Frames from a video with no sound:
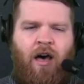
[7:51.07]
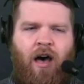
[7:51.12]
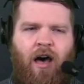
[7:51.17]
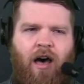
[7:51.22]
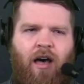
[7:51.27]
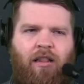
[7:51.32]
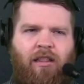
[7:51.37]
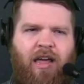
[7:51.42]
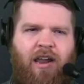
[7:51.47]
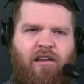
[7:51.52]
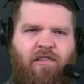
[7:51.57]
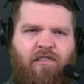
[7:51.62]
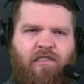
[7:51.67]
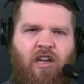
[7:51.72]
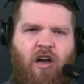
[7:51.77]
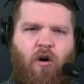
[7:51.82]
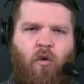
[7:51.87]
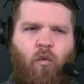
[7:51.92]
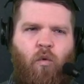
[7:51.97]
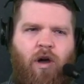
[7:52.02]
Let us
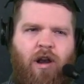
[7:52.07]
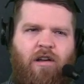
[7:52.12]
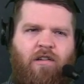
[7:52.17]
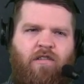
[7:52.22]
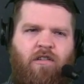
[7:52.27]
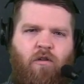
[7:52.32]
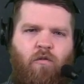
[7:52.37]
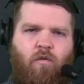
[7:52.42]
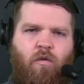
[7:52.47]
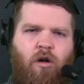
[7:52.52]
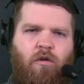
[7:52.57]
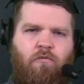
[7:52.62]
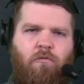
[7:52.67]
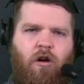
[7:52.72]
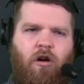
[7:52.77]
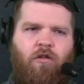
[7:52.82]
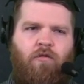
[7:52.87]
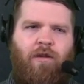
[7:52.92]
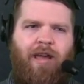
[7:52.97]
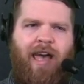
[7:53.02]
know, what is your
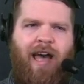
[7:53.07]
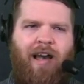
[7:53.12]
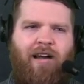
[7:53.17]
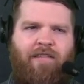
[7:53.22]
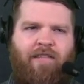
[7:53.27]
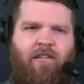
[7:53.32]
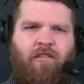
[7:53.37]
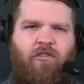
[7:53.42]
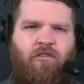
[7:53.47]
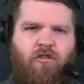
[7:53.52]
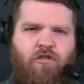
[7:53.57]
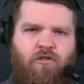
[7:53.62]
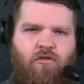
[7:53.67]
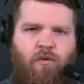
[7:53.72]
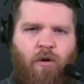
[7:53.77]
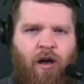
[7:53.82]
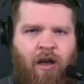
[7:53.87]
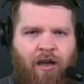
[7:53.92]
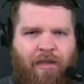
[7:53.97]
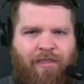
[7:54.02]
one-word reaction
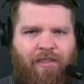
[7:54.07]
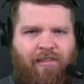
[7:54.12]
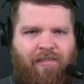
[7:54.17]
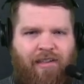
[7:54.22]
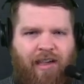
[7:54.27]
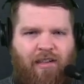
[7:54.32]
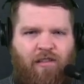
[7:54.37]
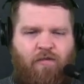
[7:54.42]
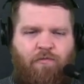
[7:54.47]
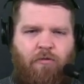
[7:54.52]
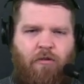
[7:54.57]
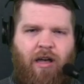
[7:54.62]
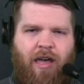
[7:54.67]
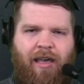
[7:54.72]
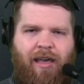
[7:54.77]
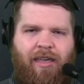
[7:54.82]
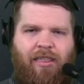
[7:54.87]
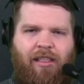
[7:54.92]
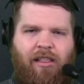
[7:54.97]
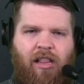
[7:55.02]
to the Saints
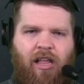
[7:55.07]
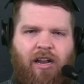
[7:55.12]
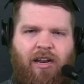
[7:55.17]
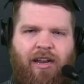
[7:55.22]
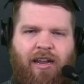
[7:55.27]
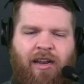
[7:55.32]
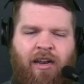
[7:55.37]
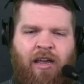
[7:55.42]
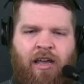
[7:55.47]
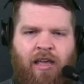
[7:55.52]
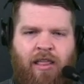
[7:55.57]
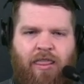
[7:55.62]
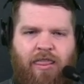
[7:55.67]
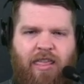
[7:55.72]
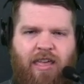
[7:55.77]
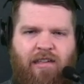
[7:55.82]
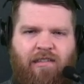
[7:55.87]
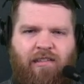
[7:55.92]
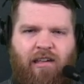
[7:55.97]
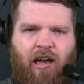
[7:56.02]
playing in London
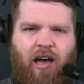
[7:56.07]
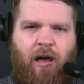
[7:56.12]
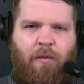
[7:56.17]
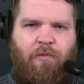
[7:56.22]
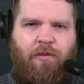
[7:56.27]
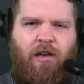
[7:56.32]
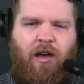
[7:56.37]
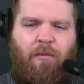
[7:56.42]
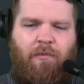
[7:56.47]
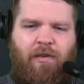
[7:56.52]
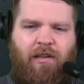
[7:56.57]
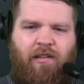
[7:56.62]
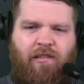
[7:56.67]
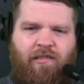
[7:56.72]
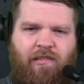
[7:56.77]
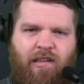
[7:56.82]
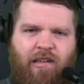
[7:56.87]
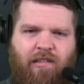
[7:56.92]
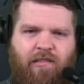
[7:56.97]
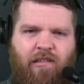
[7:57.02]
this upcoming
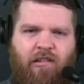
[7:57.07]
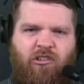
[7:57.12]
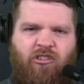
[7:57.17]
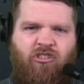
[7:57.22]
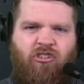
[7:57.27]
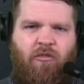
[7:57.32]
season?